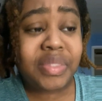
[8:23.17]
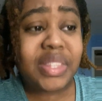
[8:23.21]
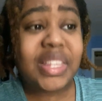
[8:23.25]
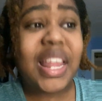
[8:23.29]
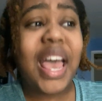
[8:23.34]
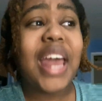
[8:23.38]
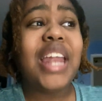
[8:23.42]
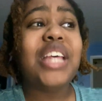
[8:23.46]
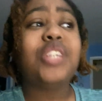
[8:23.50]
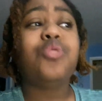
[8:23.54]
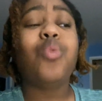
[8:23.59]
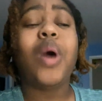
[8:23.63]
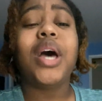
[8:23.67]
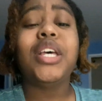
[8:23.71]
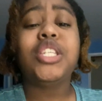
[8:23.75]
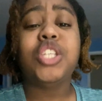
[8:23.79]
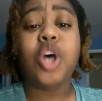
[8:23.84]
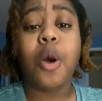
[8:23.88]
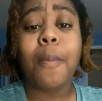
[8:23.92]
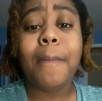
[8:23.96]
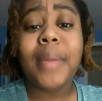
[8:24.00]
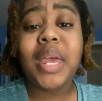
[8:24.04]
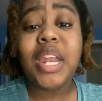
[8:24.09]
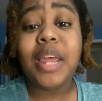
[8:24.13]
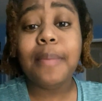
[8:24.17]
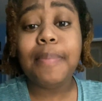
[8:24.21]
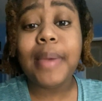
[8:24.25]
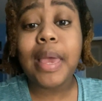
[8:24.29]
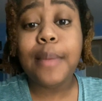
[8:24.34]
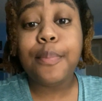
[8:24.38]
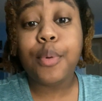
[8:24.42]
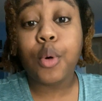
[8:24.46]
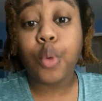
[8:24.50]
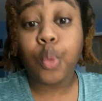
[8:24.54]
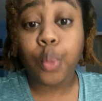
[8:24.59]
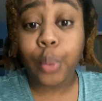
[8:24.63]
That is why so many
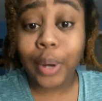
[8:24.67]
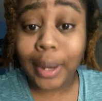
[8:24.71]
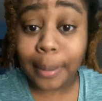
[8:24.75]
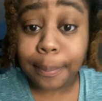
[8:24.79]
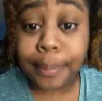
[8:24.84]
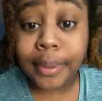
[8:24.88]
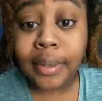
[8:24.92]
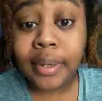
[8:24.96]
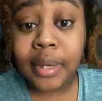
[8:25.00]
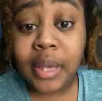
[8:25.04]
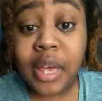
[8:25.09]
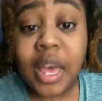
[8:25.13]
people rip.